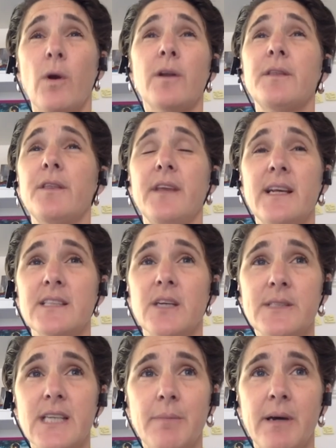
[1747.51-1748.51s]
one of the
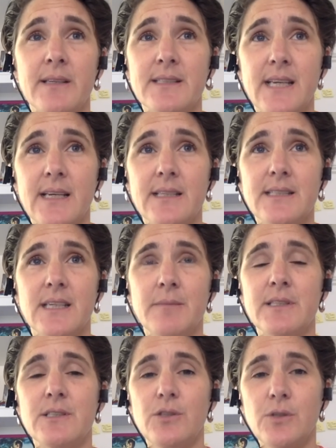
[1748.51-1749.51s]
things I would say about the sales
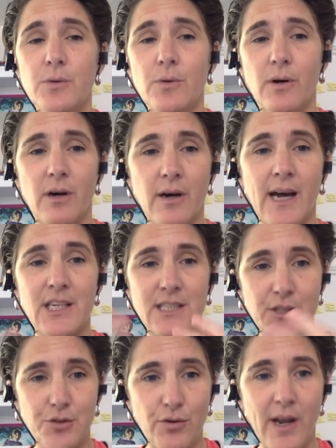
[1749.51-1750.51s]
team is you are
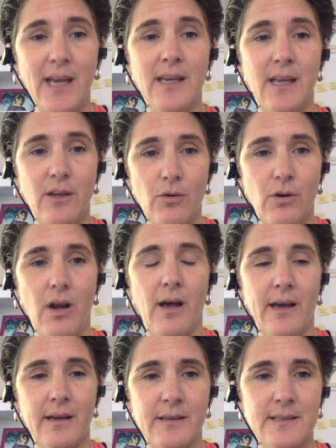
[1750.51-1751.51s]
actually training your
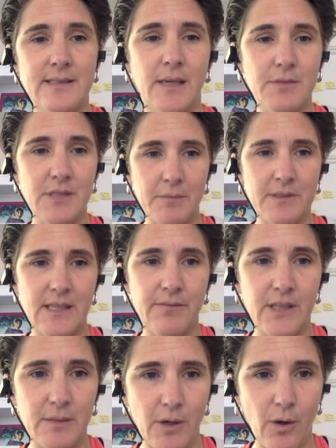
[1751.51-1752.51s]
client at the same time as
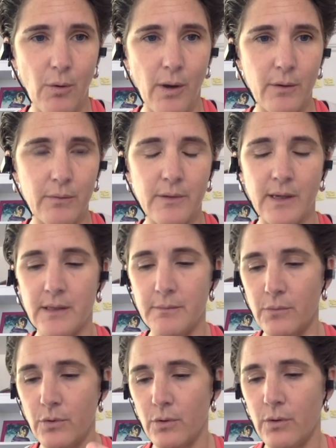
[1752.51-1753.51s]
giving them a quote. Like
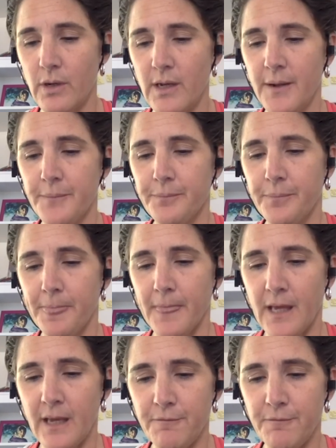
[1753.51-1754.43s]
the more mm.